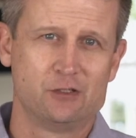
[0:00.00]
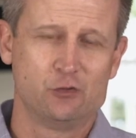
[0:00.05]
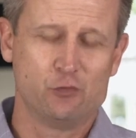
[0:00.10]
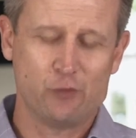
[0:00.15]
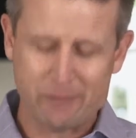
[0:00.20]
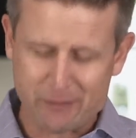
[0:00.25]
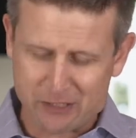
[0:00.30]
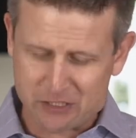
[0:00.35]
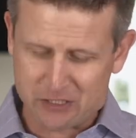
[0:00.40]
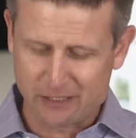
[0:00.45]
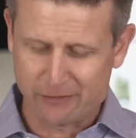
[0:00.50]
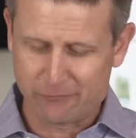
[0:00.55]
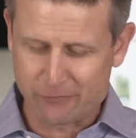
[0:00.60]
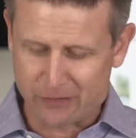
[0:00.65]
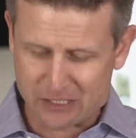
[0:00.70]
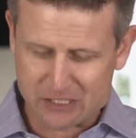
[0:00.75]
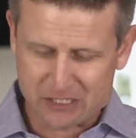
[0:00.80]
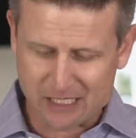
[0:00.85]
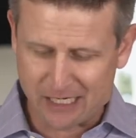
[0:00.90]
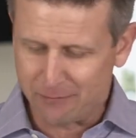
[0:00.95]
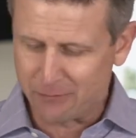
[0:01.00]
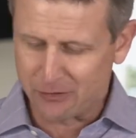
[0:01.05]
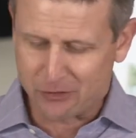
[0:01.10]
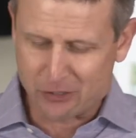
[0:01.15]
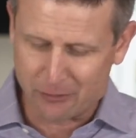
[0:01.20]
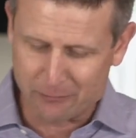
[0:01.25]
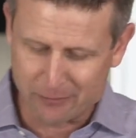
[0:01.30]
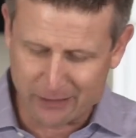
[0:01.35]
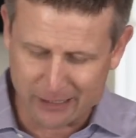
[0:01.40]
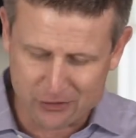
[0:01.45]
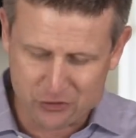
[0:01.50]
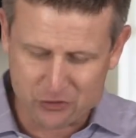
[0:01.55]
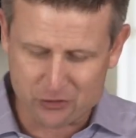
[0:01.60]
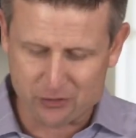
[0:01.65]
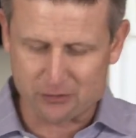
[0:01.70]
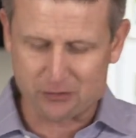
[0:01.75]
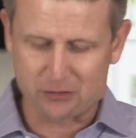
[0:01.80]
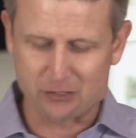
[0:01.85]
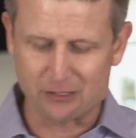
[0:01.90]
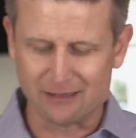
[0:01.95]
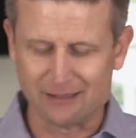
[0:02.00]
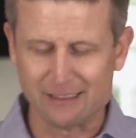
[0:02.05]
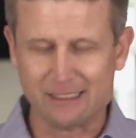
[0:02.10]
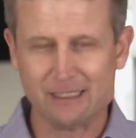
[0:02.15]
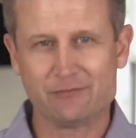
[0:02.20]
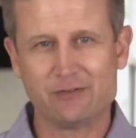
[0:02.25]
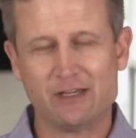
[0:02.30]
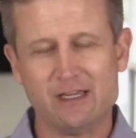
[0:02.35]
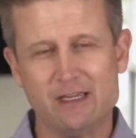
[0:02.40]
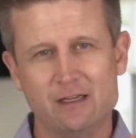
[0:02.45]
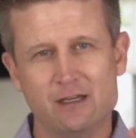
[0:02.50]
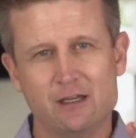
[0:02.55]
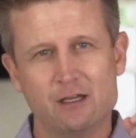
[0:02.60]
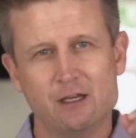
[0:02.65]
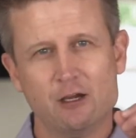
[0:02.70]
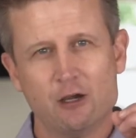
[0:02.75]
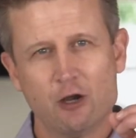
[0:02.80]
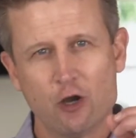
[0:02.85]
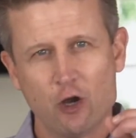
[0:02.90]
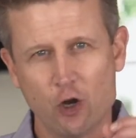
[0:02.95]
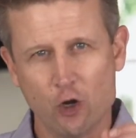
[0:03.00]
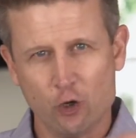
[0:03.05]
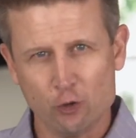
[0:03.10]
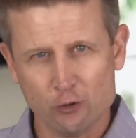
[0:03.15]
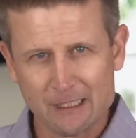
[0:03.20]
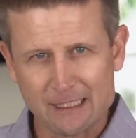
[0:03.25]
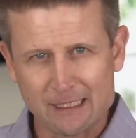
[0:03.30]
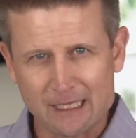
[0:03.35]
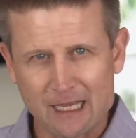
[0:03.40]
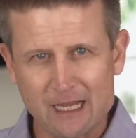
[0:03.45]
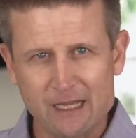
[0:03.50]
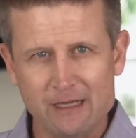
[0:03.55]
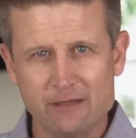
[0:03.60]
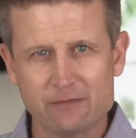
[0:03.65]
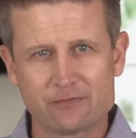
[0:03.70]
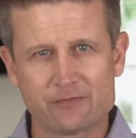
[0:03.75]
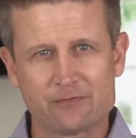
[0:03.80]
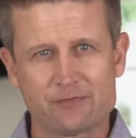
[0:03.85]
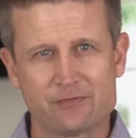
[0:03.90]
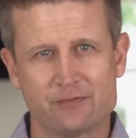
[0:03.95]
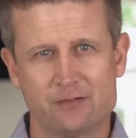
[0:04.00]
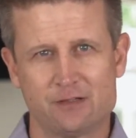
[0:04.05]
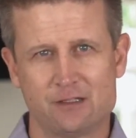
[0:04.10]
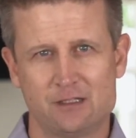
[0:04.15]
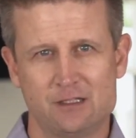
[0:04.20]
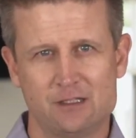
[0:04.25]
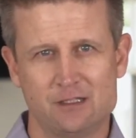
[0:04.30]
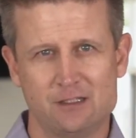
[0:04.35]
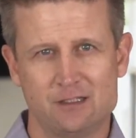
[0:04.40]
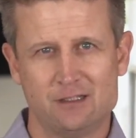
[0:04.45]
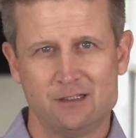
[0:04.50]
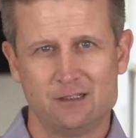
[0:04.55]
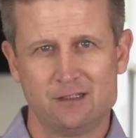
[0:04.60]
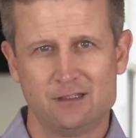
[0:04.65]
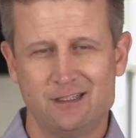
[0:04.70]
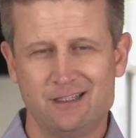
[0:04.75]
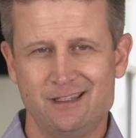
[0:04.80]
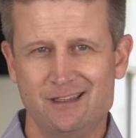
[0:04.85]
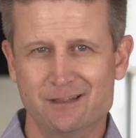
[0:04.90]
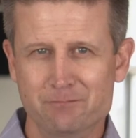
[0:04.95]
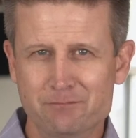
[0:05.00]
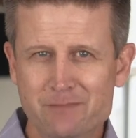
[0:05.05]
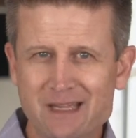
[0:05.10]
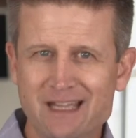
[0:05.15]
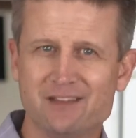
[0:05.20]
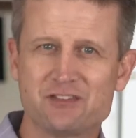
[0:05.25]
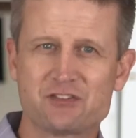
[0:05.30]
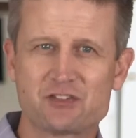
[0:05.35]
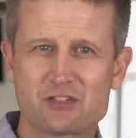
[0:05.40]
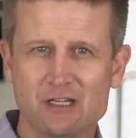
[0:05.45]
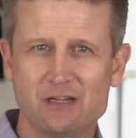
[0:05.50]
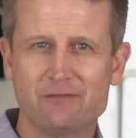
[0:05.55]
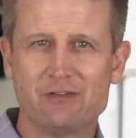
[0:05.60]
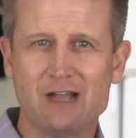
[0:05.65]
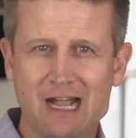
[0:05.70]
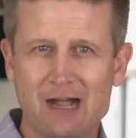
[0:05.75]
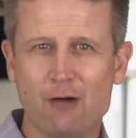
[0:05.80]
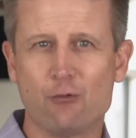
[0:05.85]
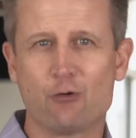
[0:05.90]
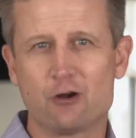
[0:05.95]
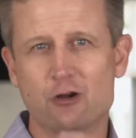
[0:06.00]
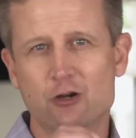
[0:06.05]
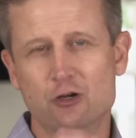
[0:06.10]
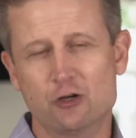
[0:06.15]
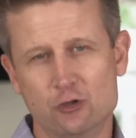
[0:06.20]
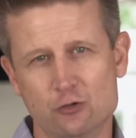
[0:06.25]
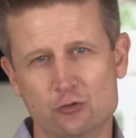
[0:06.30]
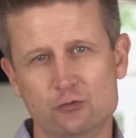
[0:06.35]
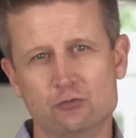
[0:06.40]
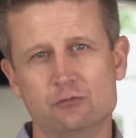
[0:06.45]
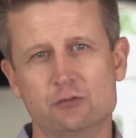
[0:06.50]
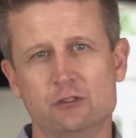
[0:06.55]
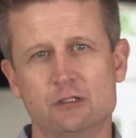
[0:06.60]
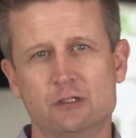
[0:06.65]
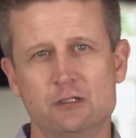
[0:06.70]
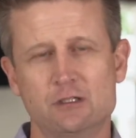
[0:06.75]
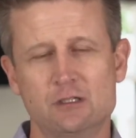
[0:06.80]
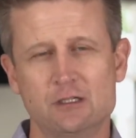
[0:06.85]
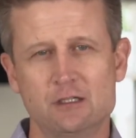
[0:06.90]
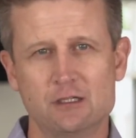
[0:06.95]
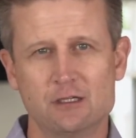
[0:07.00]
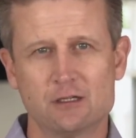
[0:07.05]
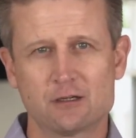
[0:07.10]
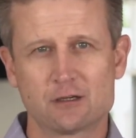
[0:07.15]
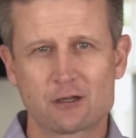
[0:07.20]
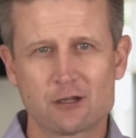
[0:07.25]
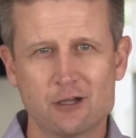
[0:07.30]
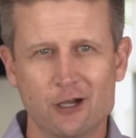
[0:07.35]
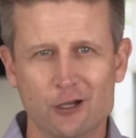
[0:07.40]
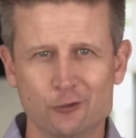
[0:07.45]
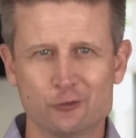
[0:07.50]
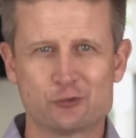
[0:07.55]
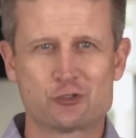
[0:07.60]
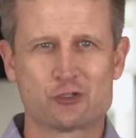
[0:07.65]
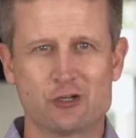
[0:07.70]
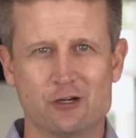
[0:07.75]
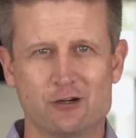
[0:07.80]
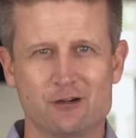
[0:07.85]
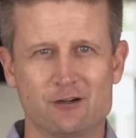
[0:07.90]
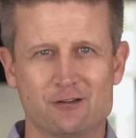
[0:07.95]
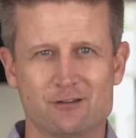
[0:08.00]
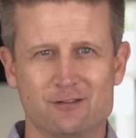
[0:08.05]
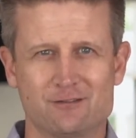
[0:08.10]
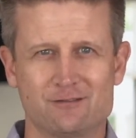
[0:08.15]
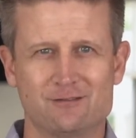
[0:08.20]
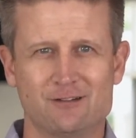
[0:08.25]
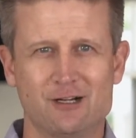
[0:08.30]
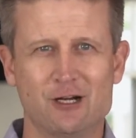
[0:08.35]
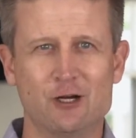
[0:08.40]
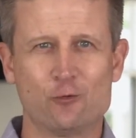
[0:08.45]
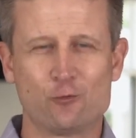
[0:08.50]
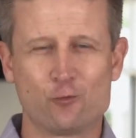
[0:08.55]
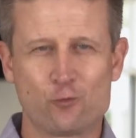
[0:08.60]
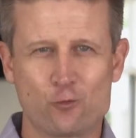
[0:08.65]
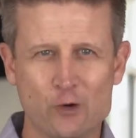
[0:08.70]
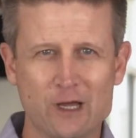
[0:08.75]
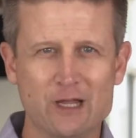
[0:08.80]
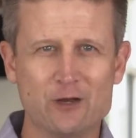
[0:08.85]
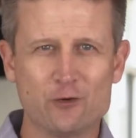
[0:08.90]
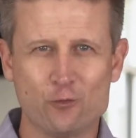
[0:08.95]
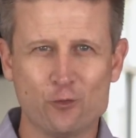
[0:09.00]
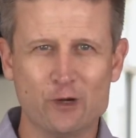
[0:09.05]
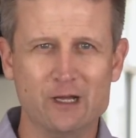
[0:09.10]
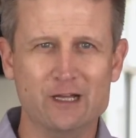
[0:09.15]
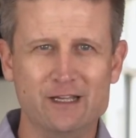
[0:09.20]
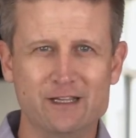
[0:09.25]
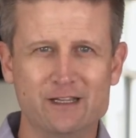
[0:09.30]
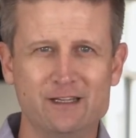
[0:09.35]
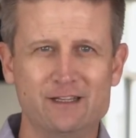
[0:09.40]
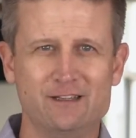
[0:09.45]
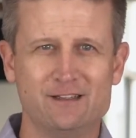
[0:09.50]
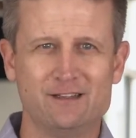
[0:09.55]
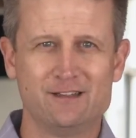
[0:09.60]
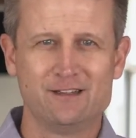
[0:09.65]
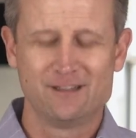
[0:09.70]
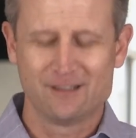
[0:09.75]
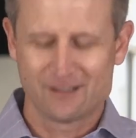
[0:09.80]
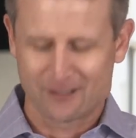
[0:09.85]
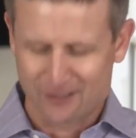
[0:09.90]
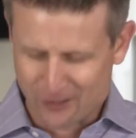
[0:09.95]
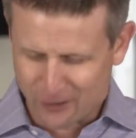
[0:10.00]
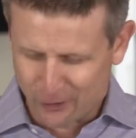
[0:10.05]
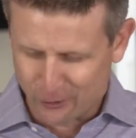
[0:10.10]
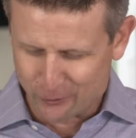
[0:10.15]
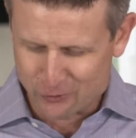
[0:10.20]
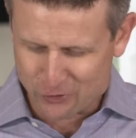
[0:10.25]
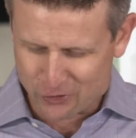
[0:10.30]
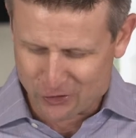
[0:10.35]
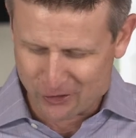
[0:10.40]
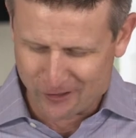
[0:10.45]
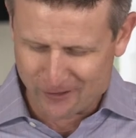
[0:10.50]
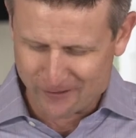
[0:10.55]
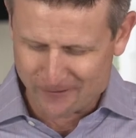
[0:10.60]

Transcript: We must live with the same determination to live a holy life in the midst of our own culture, our runaway culture.